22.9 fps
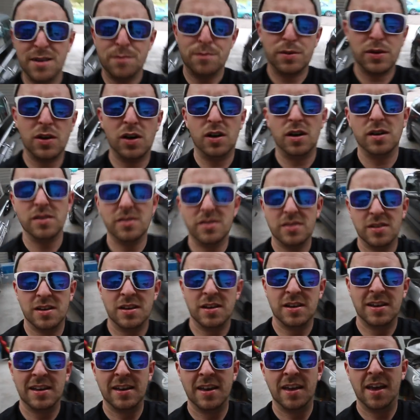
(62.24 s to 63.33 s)
Because
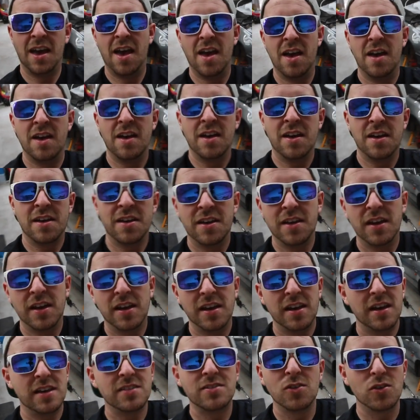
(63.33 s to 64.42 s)

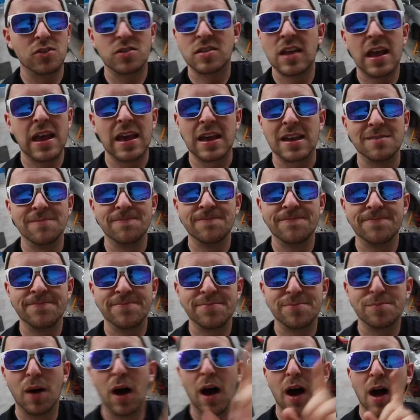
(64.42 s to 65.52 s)
it's not staying.
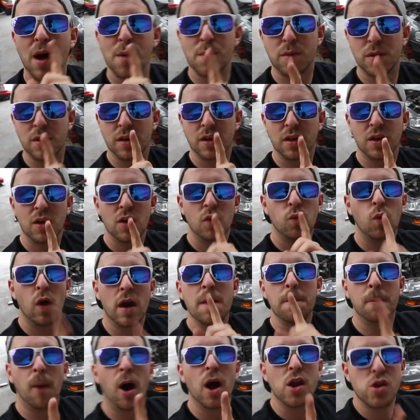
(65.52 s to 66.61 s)
But I'm gonna,
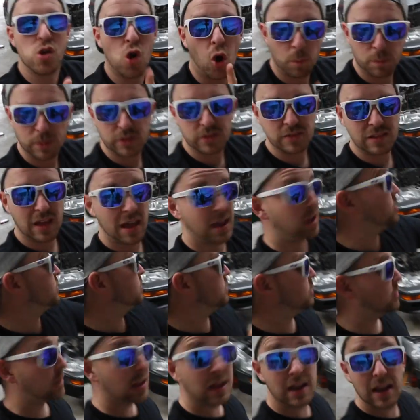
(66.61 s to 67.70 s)
well, it might not be staying.
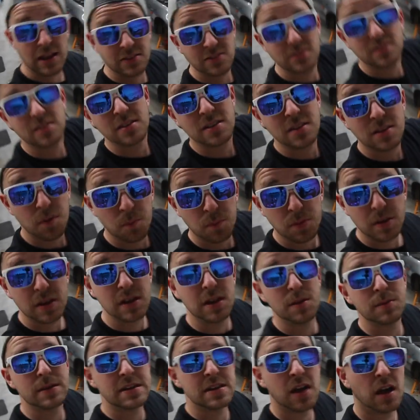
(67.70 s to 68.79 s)
The deal hasn't
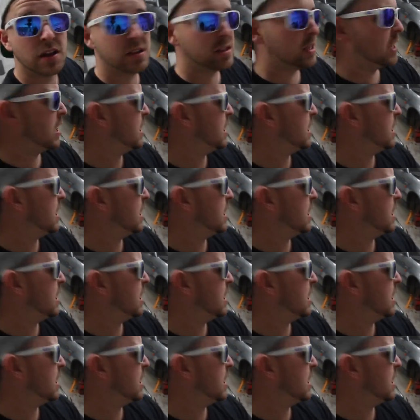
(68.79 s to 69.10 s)
completely been done